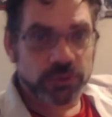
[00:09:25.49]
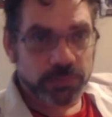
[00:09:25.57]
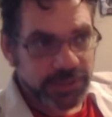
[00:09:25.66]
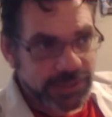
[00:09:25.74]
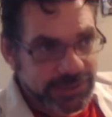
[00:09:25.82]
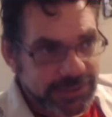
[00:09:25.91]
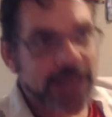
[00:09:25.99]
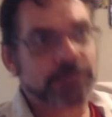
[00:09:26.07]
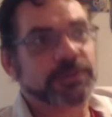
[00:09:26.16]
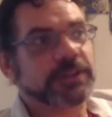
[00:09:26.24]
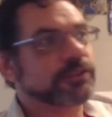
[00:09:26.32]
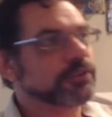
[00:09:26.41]
being
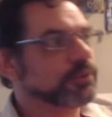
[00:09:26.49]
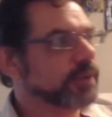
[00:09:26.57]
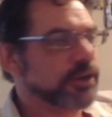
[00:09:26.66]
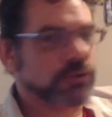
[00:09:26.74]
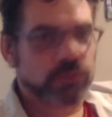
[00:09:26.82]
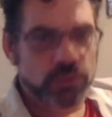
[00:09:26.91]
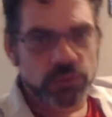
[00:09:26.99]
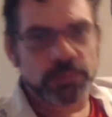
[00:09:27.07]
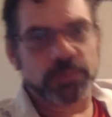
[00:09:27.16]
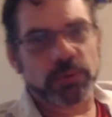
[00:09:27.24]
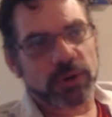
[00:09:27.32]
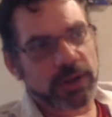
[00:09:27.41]
adopted into a group
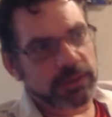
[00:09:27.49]
or a